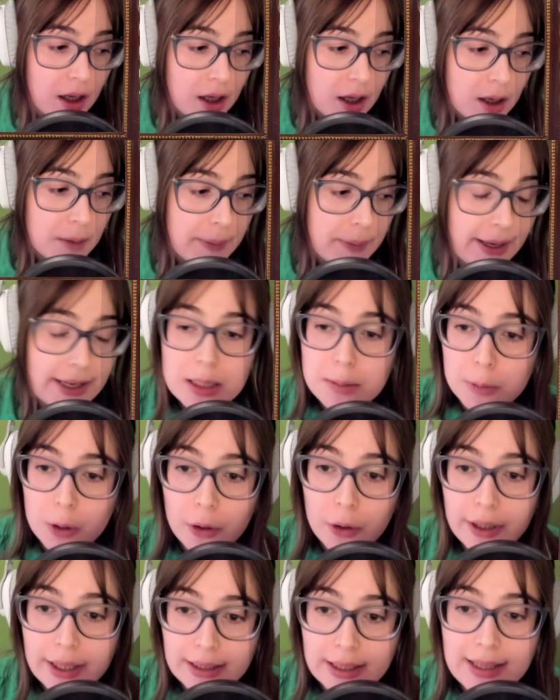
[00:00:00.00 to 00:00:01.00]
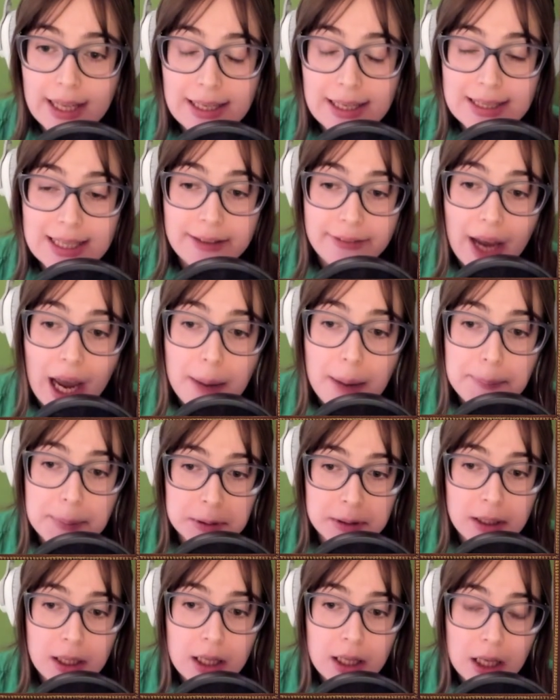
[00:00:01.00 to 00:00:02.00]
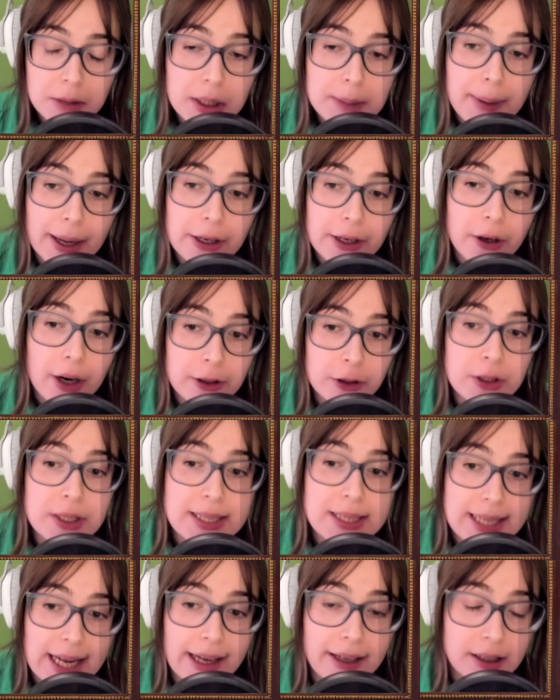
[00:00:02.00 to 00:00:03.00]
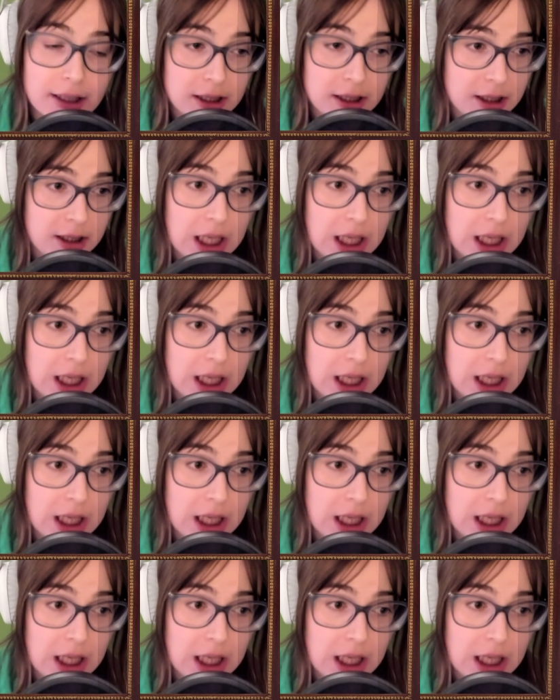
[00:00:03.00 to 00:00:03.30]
by exploring the things that have happened, that we better understand